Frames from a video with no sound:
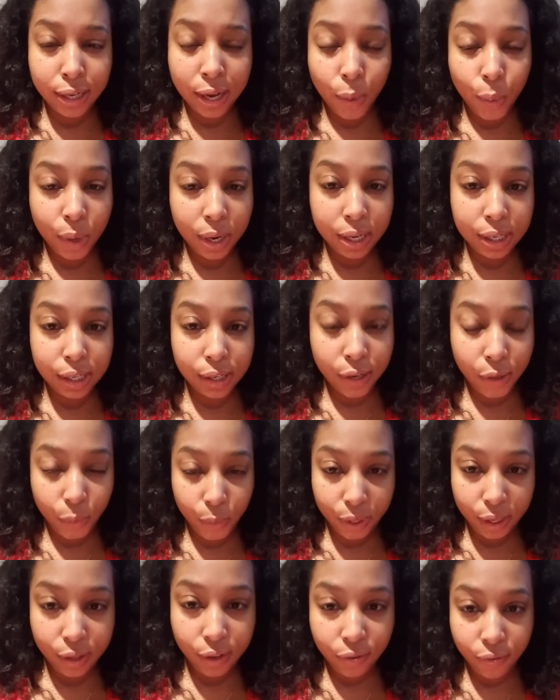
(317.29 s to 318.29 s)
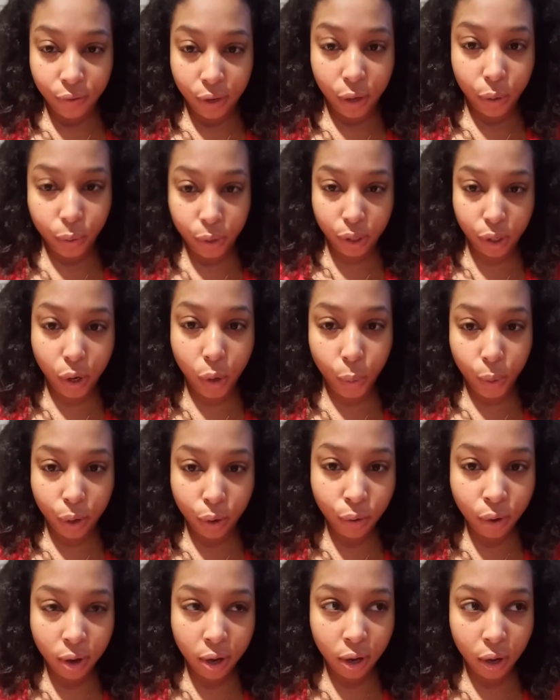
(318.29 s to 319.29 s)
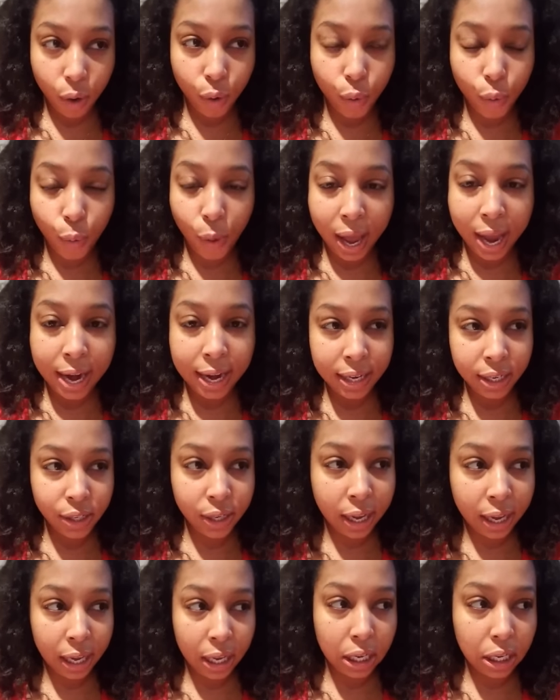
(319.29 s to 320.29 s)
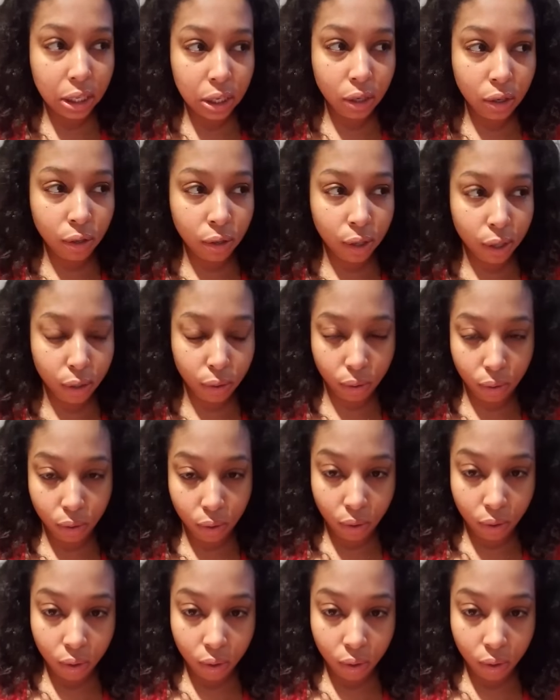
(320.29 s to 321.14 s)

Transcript: Y'all wanted to know what the fuck was going on. Why did y'all, you know,